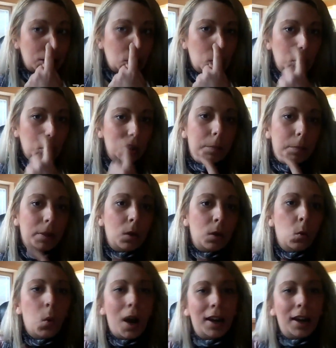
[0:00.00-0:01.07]
could be
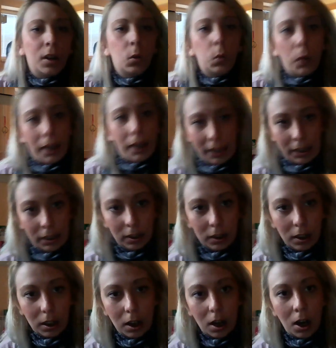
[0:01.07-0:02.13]
one way
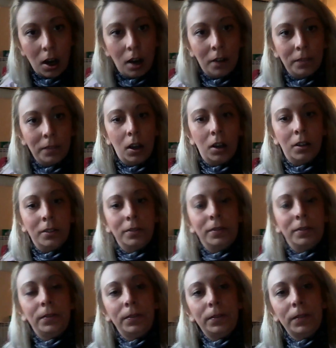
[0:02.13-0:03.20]
of
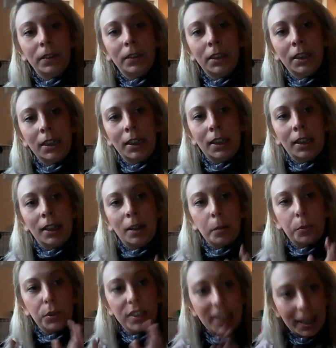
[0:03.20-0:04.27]

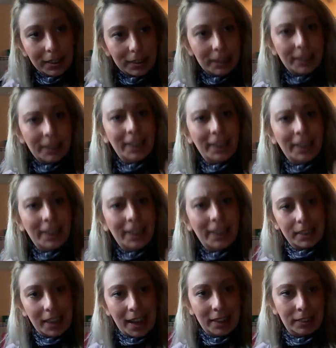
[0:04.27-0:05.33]
presenting and
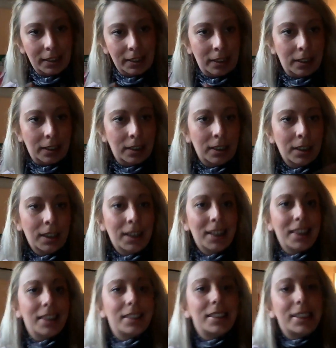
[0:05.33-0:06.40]
understanding
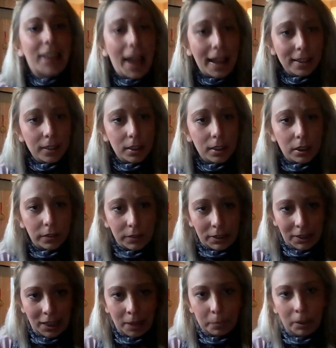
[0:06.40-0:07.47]
the stance of
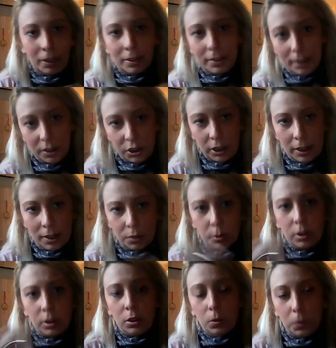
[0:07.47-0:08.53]
DiEM in accession
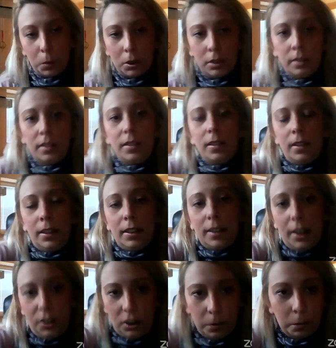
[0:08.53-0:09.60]
countries towards the
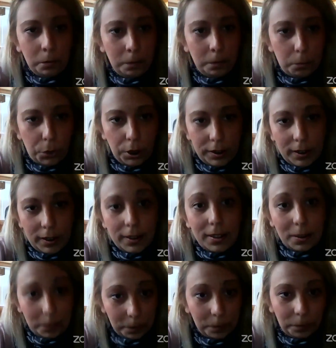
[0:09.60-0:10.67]
accession process.
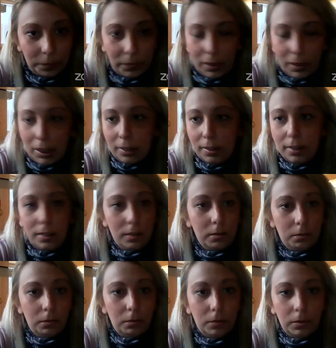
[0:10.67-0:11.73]
That's
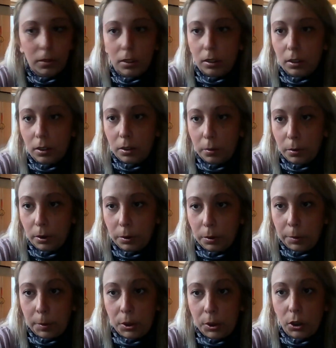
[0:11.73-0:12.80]

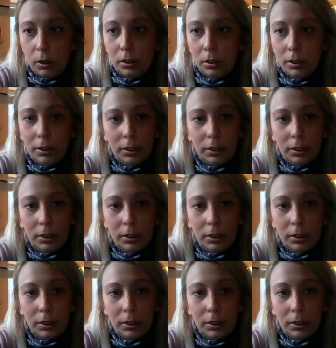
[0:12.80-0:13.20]
pretty much all.